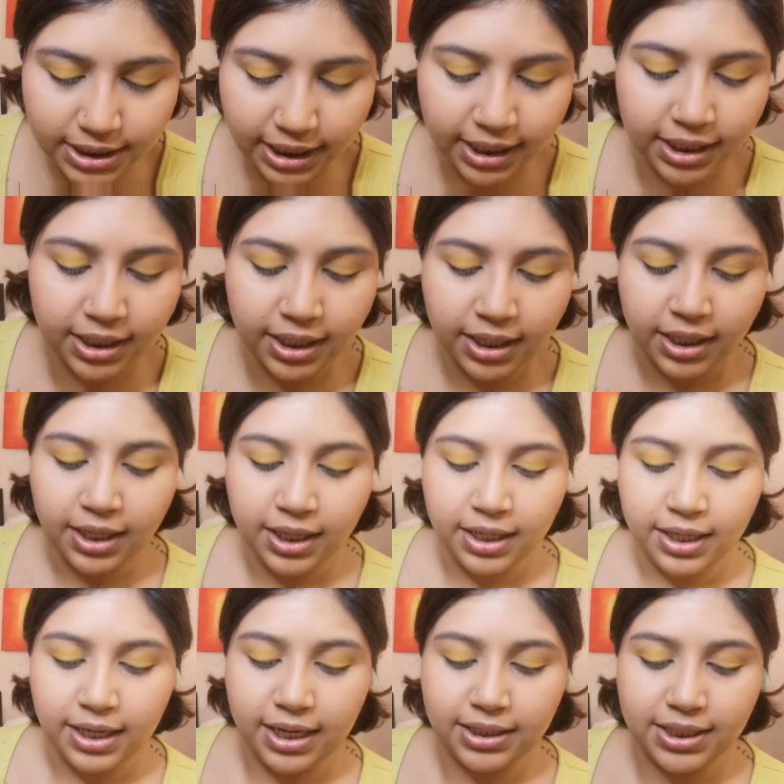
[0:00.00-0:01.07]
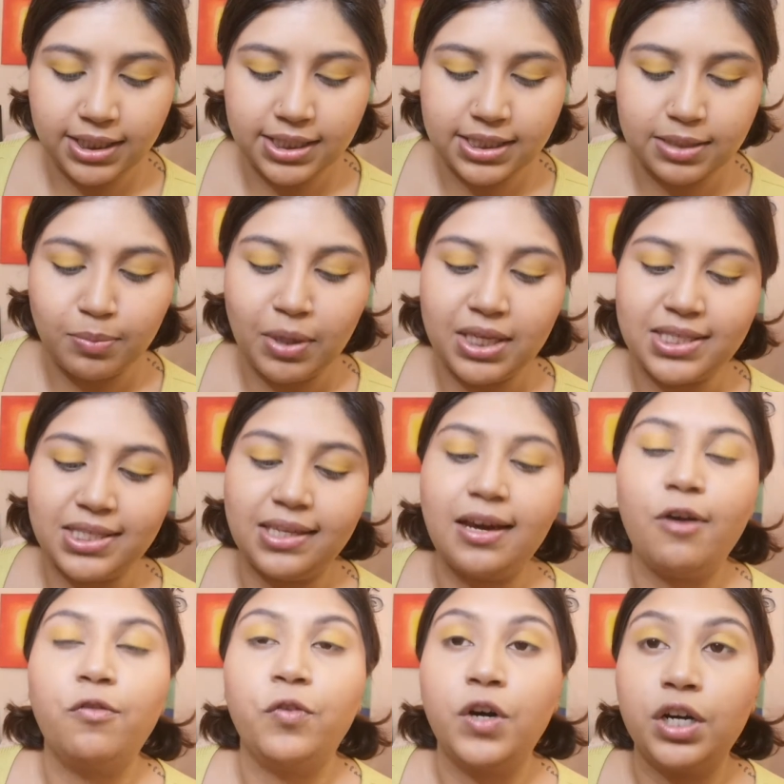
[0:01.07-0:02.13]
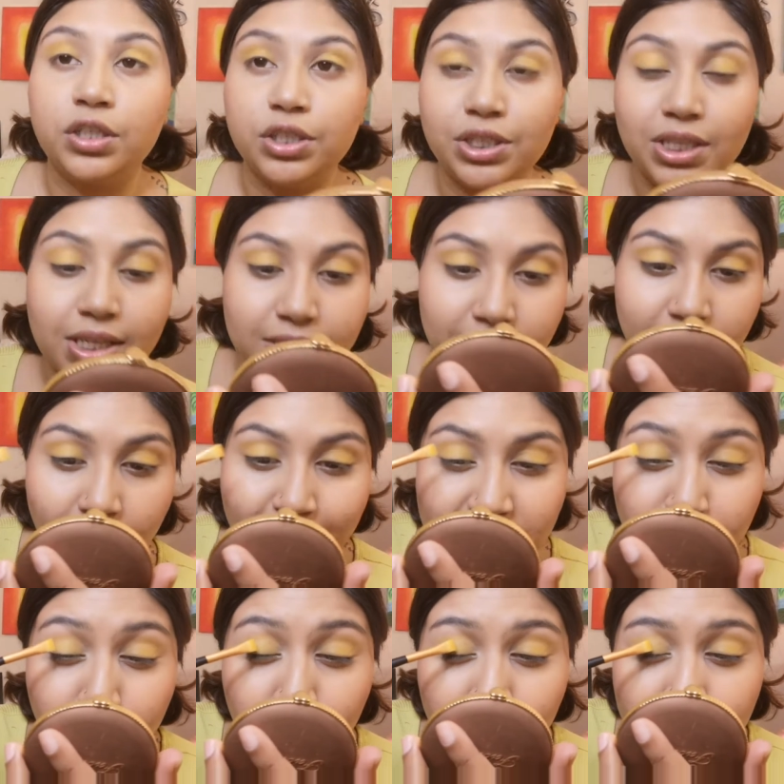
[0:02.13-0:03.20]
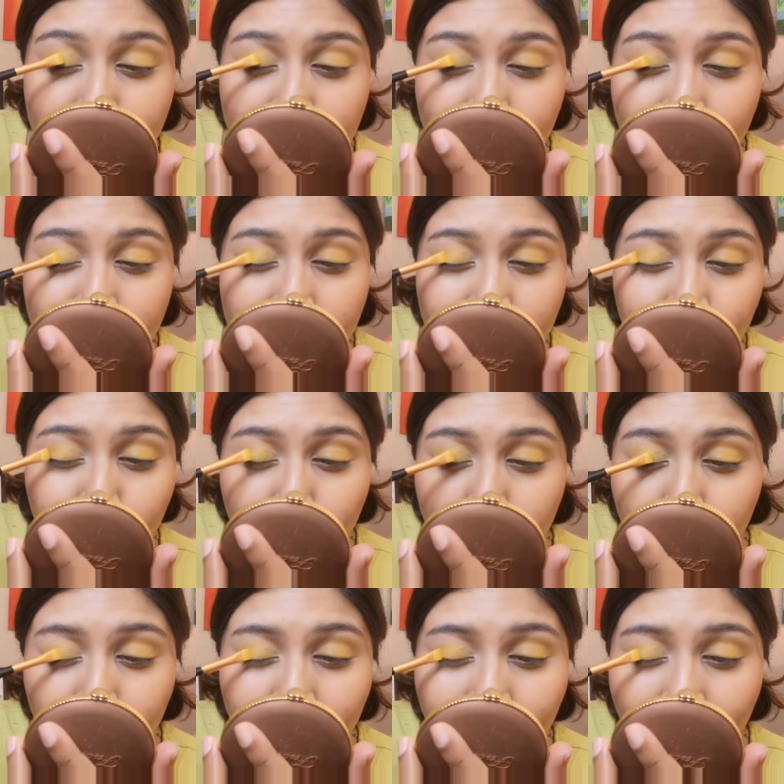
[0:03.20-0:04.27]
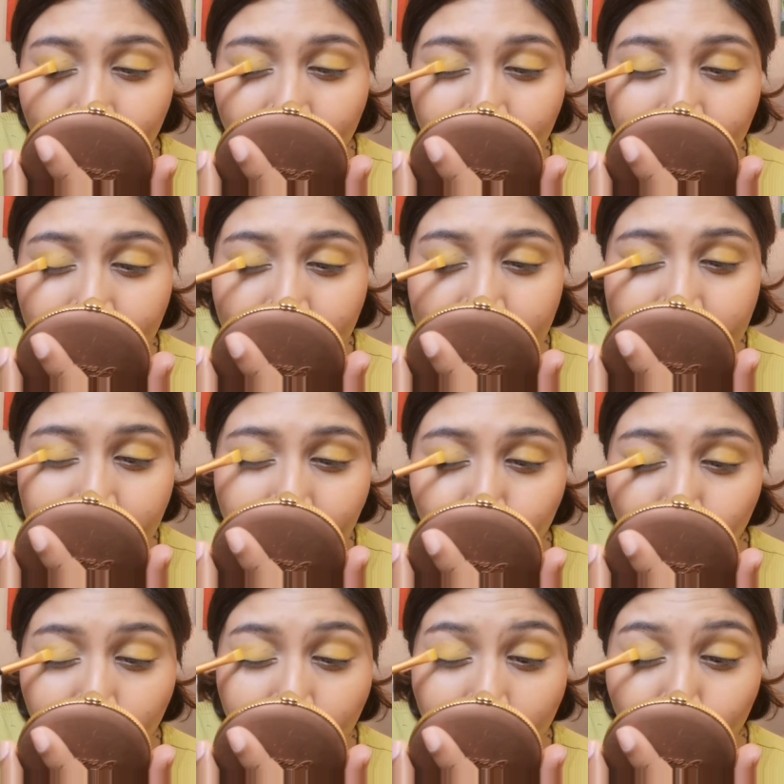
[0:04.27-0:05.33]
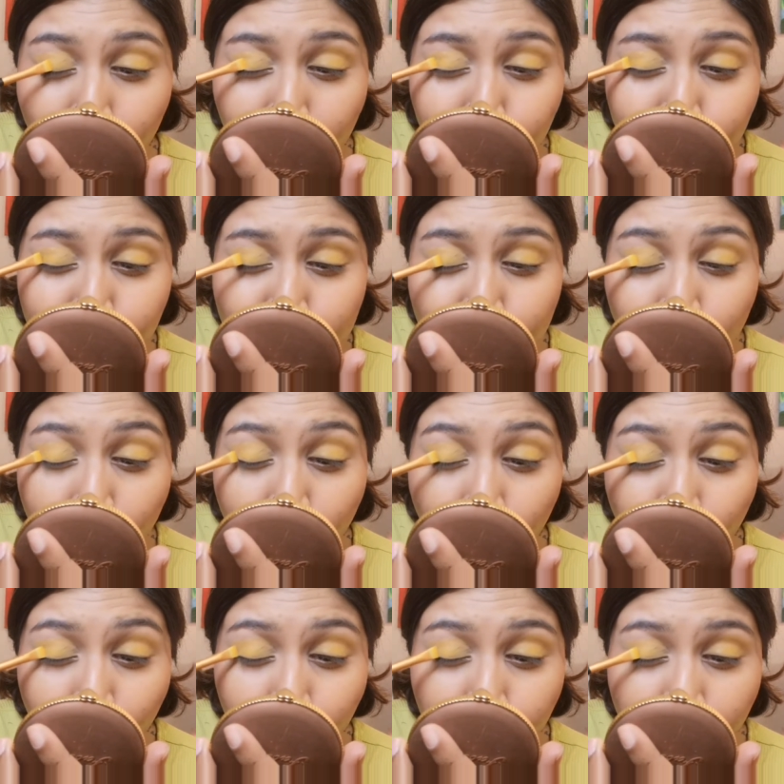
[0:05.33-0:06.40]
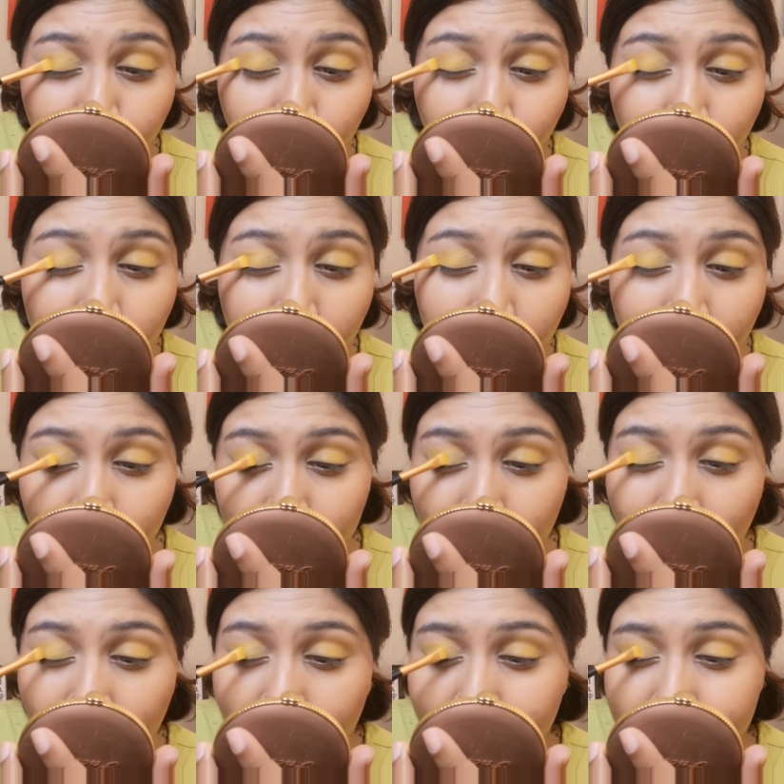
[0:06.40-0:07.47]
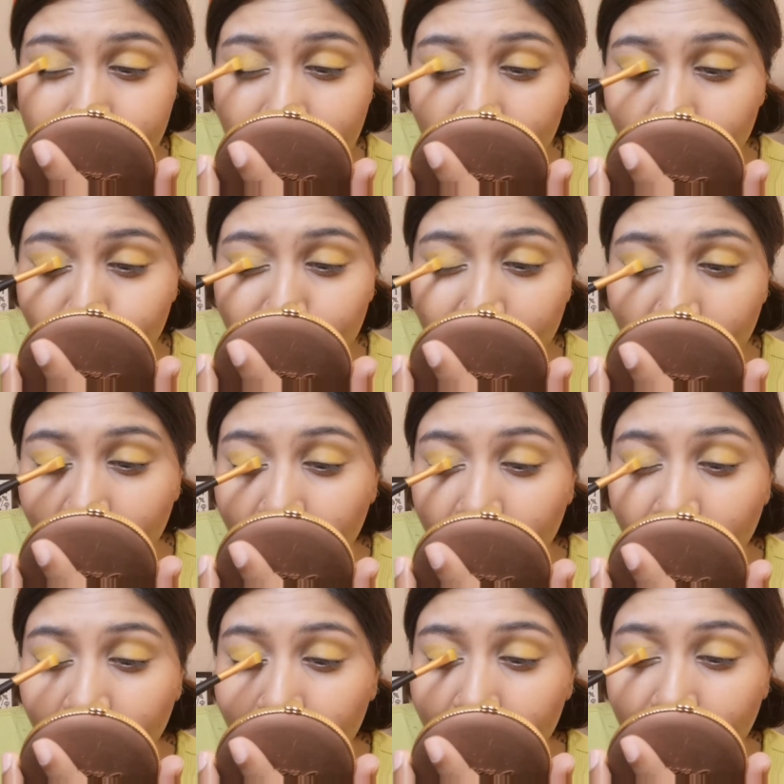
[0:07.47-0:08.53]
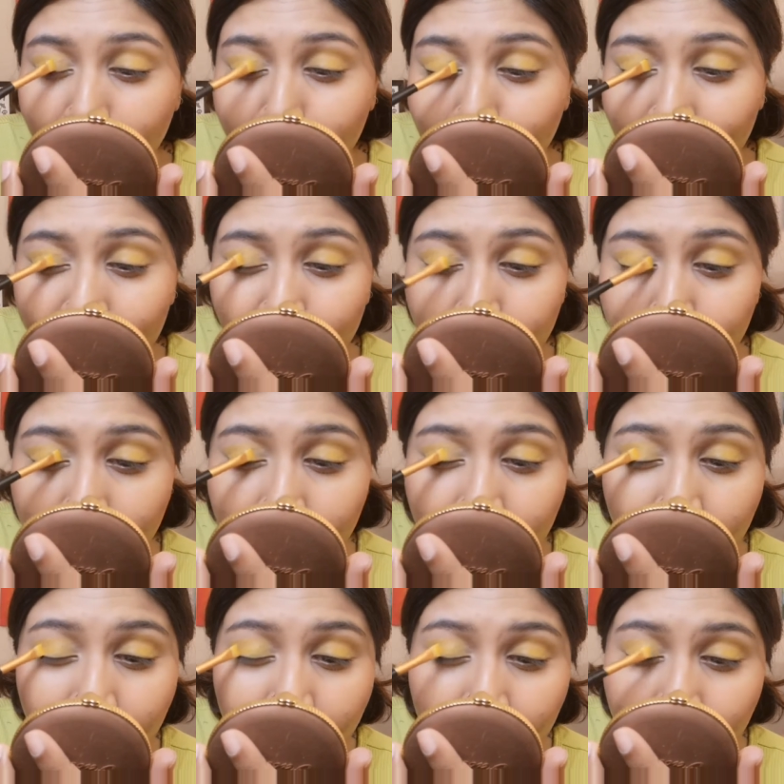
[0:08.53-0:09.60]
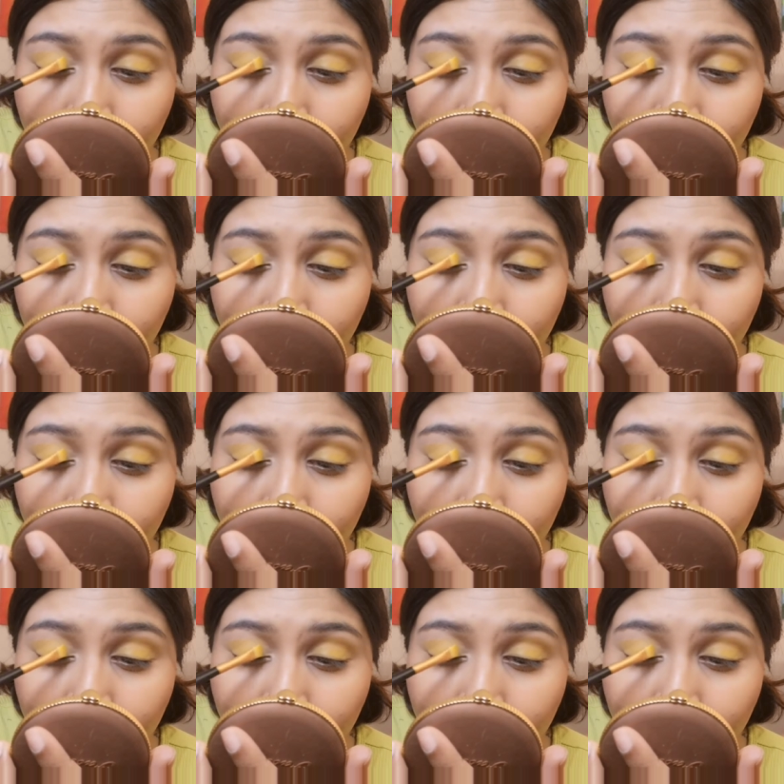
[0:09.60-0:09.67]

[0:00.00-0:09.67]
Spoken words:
And I think it's amazing how far she has come as a person, as a human being, and it's like what we should all hope for in our lives, that we get better and better